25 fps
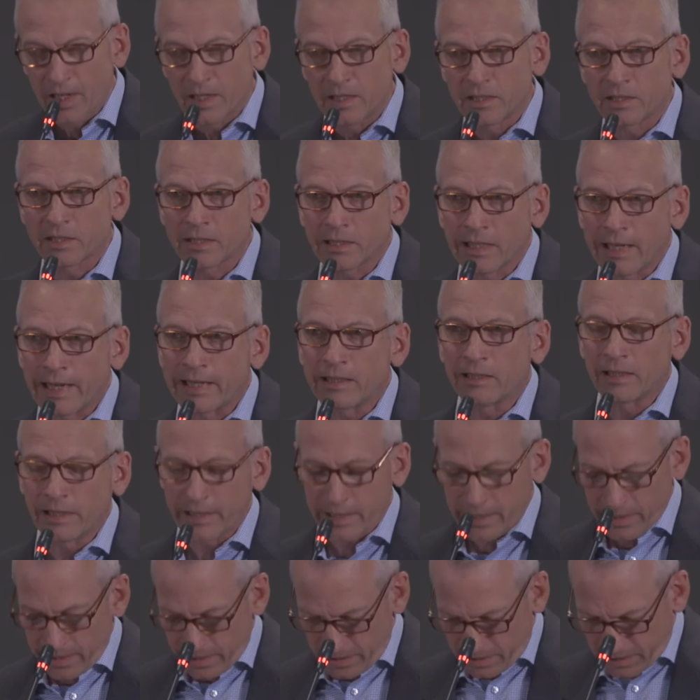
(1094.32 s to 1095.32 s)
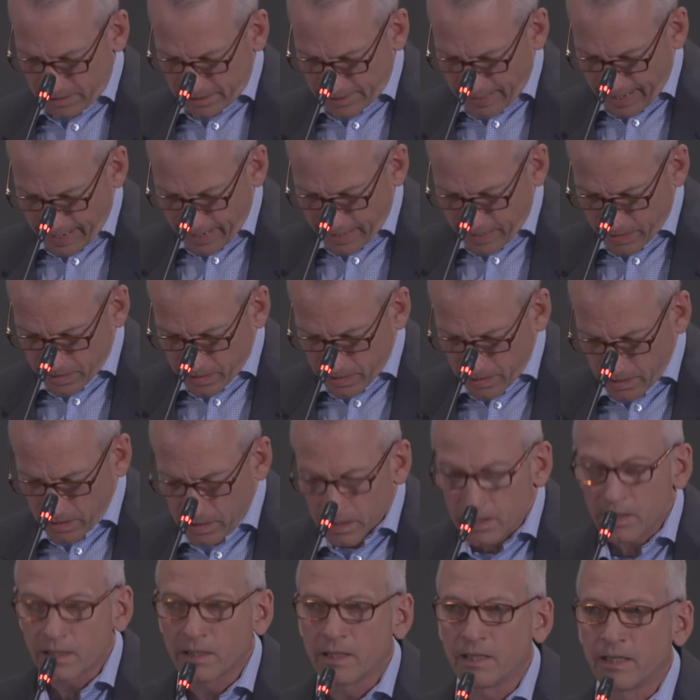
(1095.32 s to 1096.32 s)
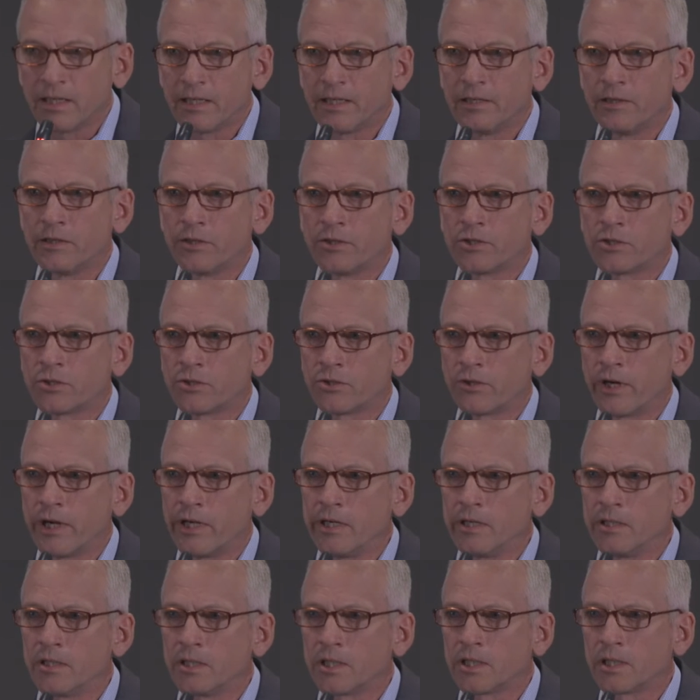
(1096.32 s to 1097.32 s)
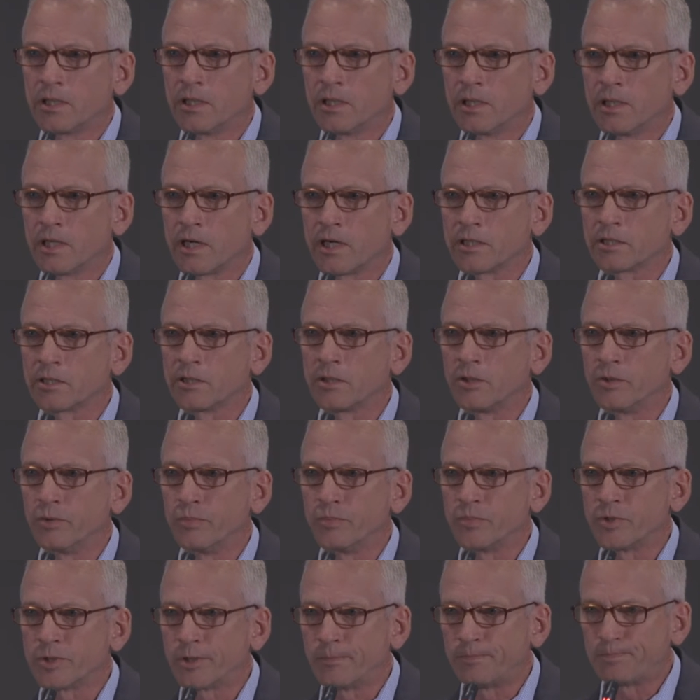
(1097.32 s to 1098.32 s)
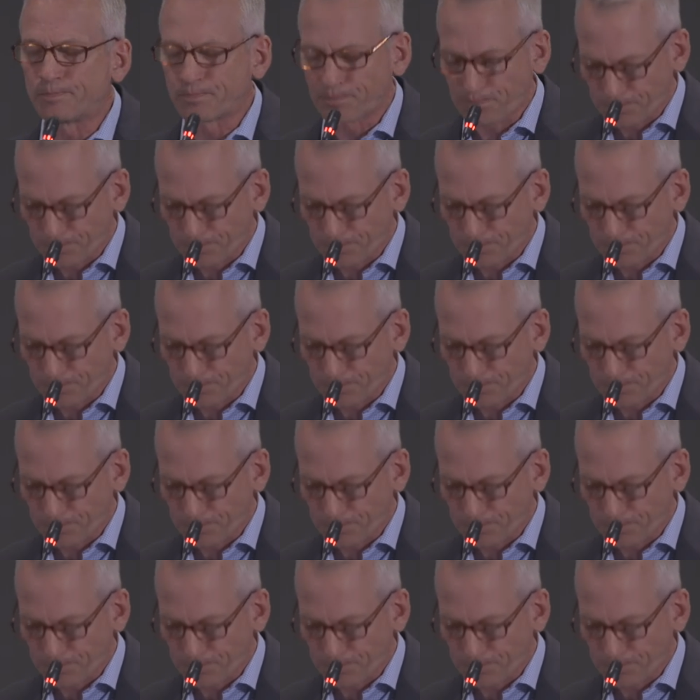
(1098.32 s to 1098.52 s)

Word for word: slightly sad in their strange costumes.